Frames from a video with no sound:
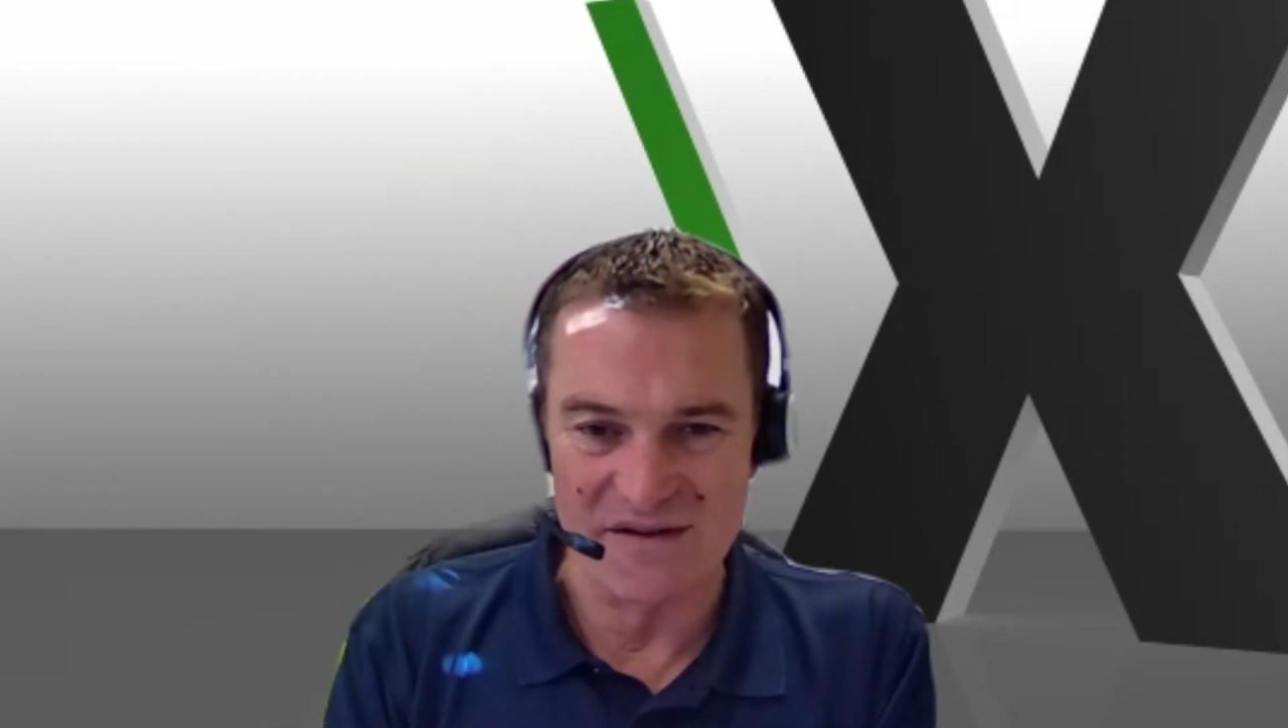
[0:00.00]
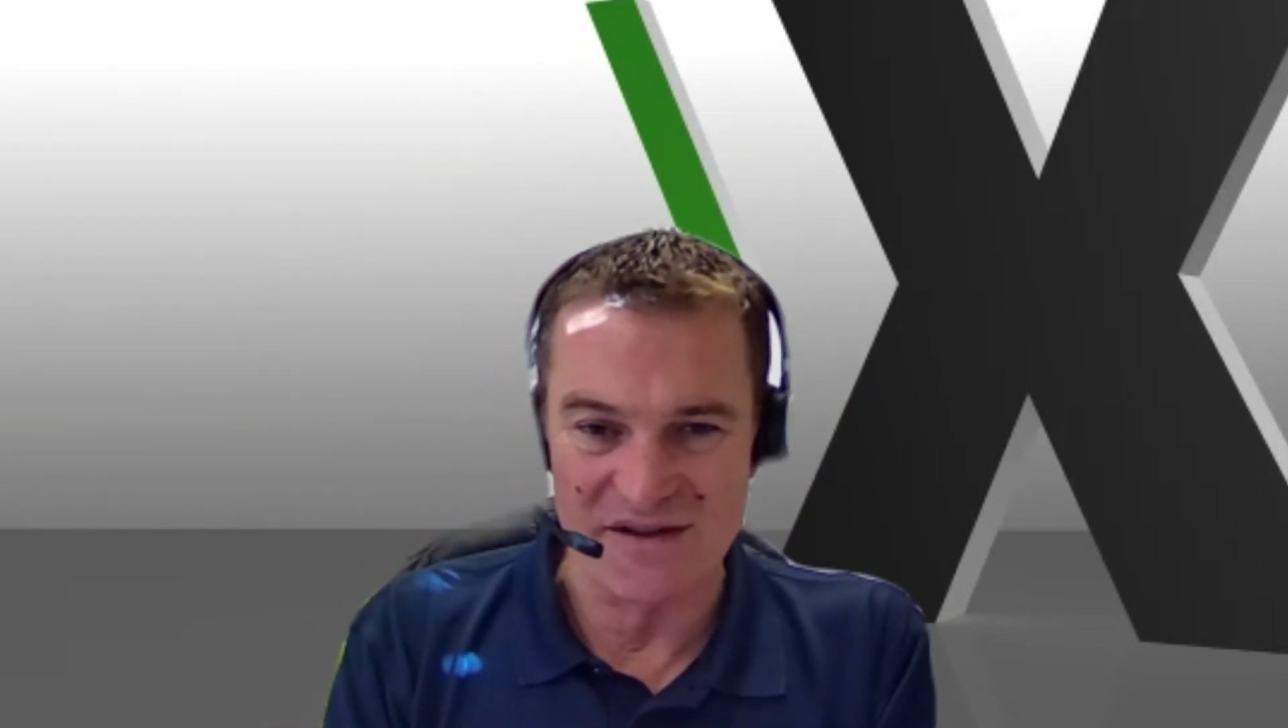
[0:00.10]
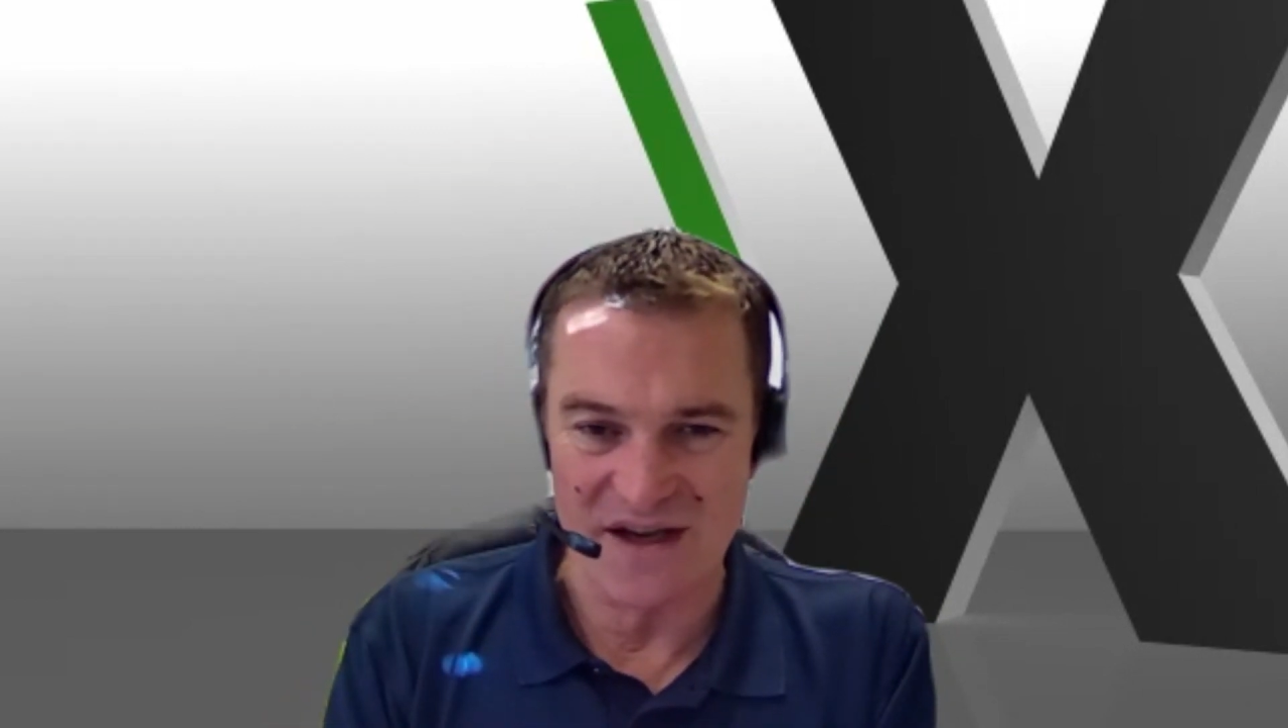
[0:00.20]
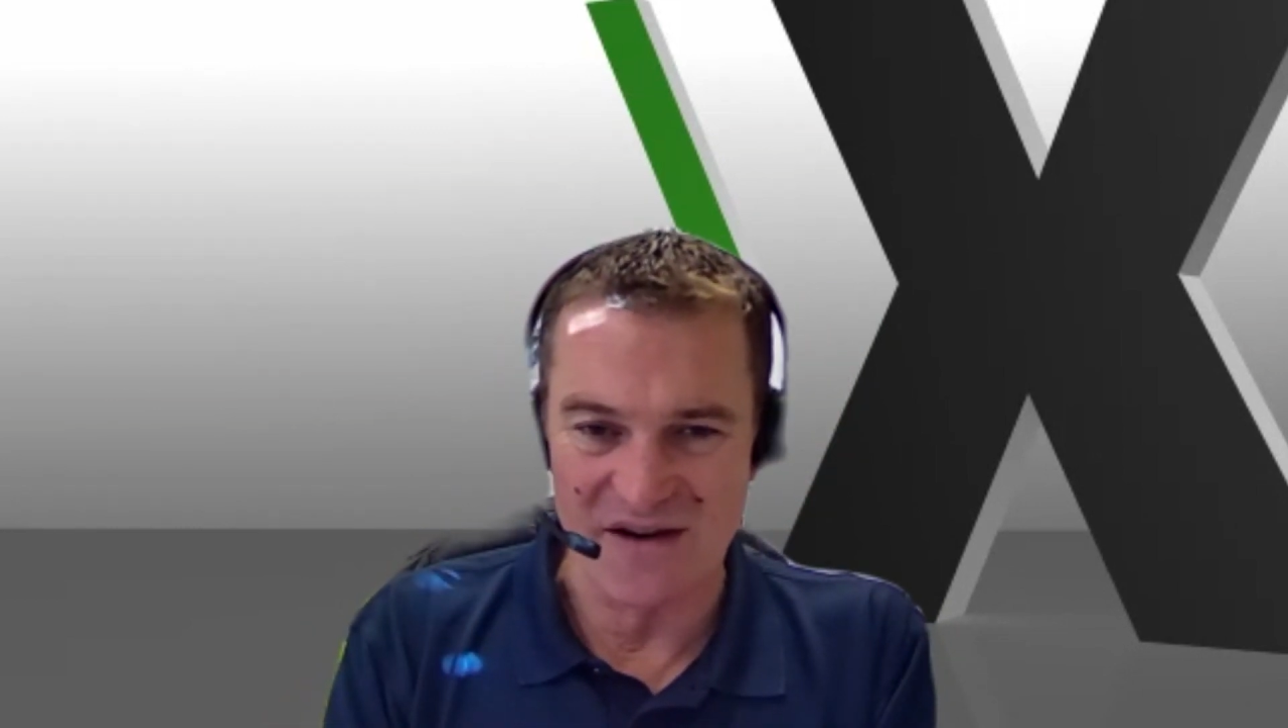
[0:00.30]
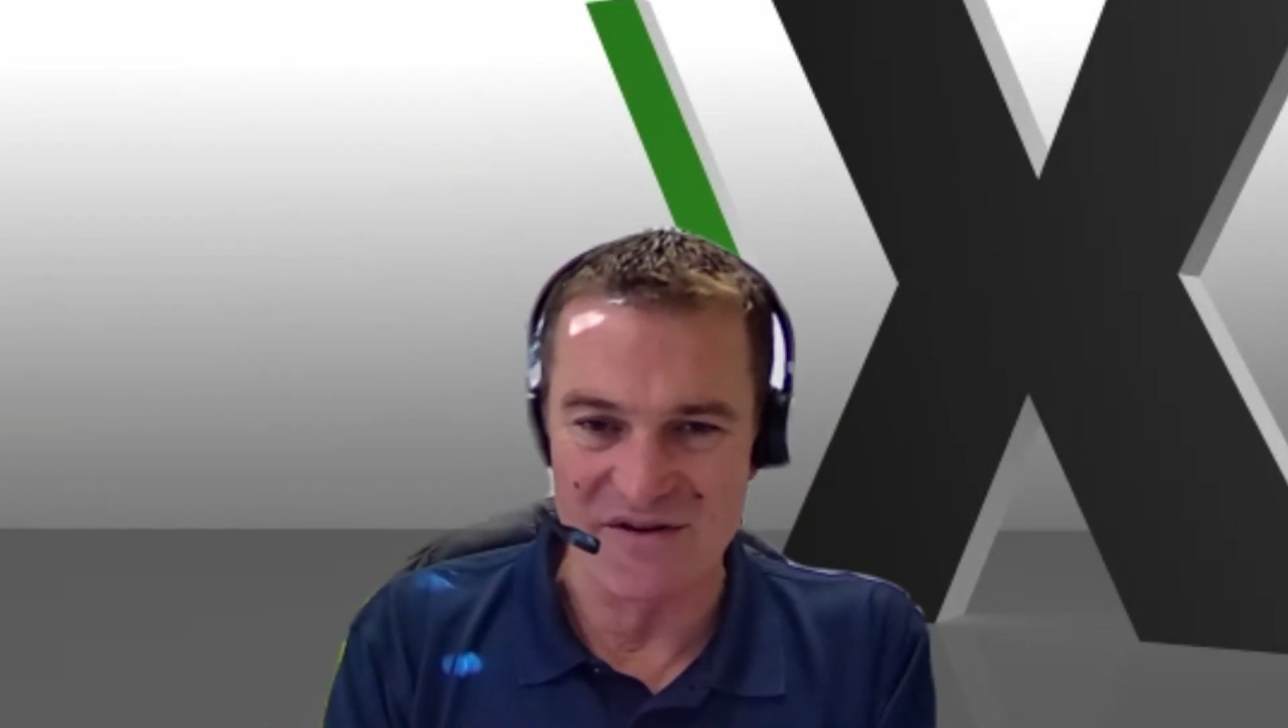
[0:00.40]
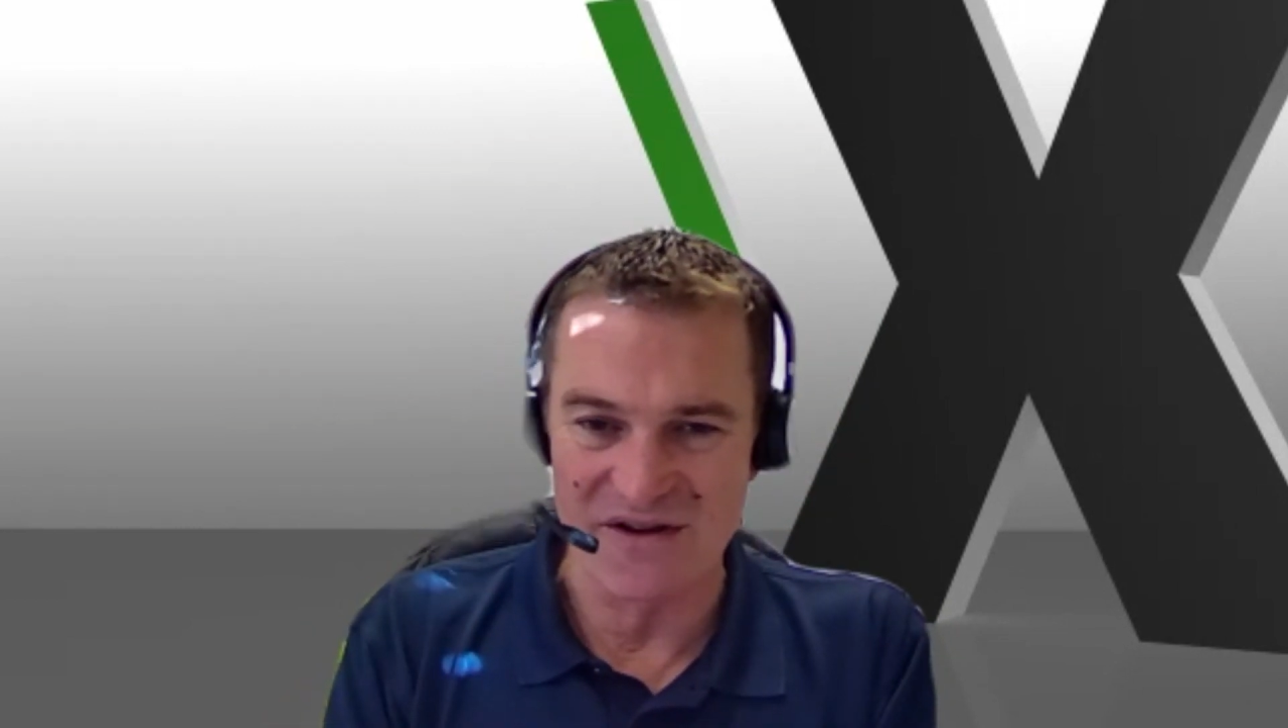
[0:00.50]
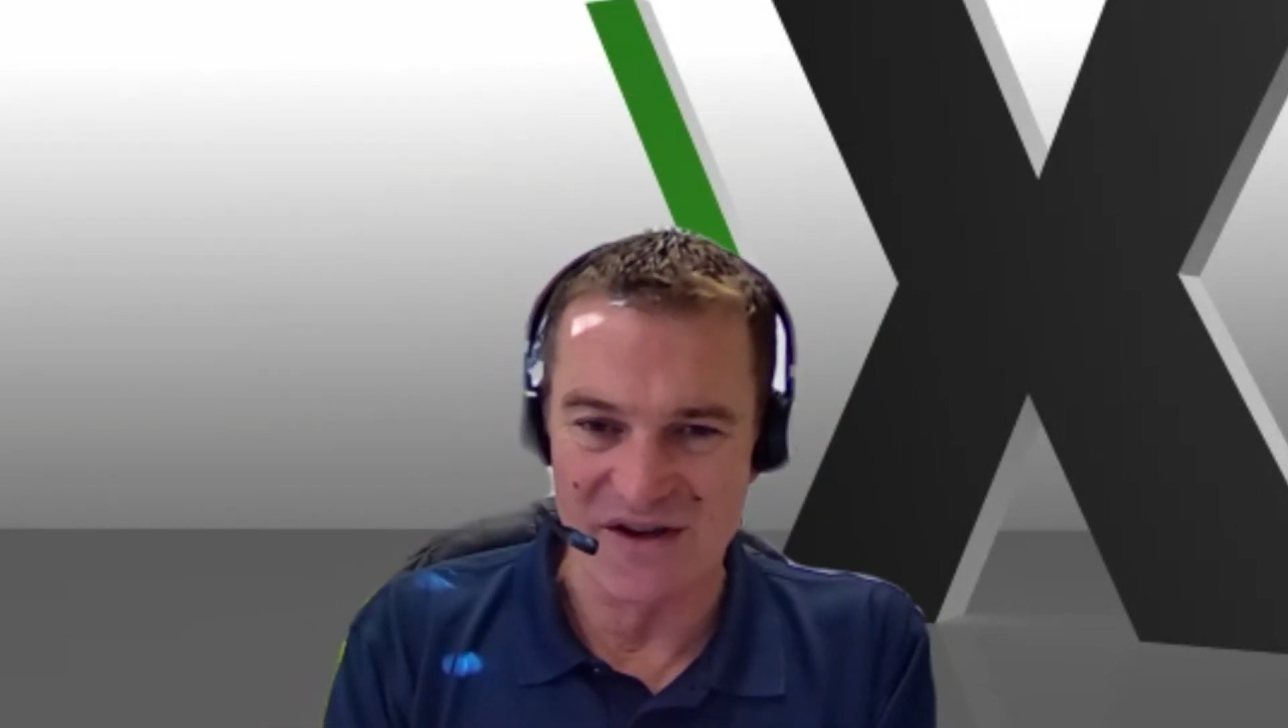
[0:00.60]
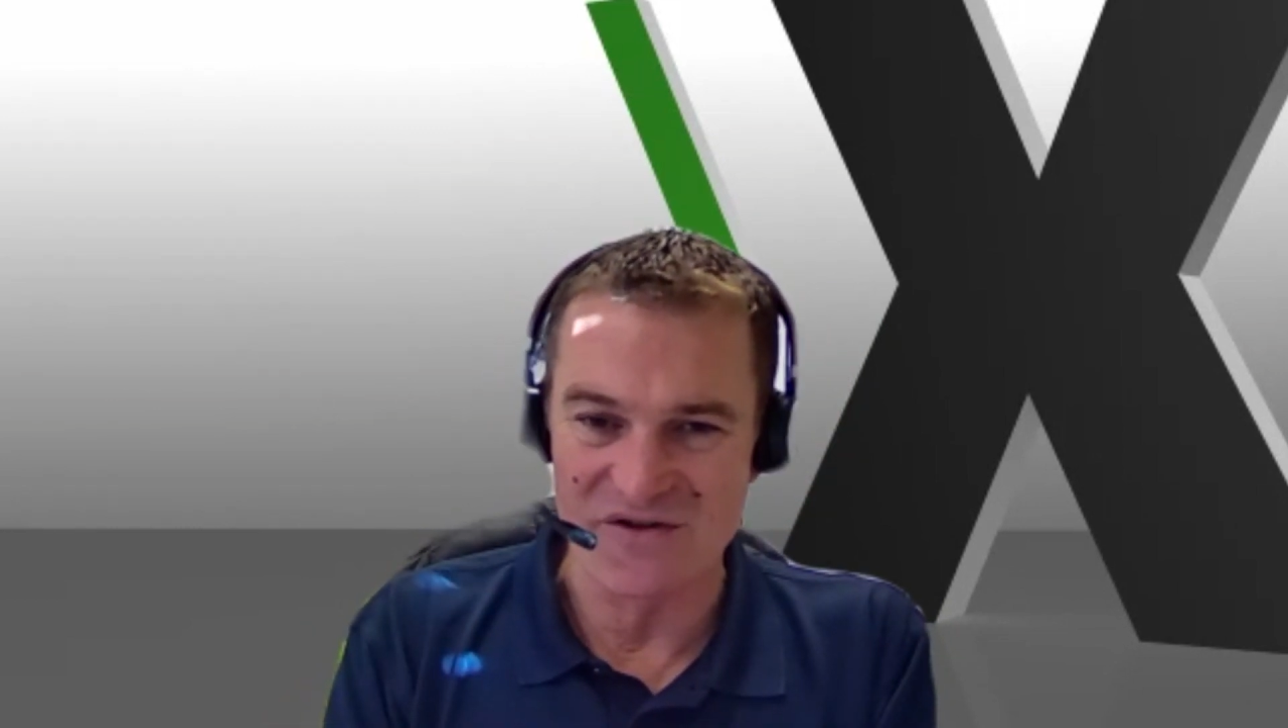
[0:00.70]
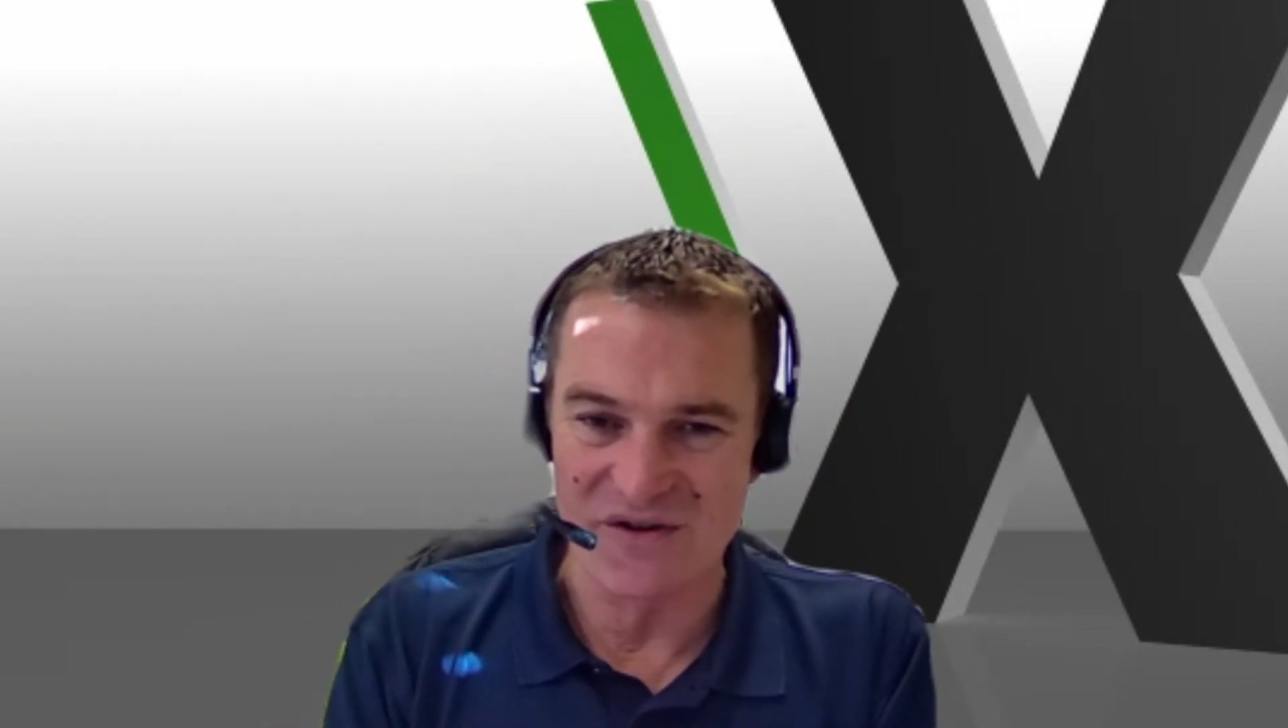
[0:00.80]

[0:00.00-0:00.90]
So, you know,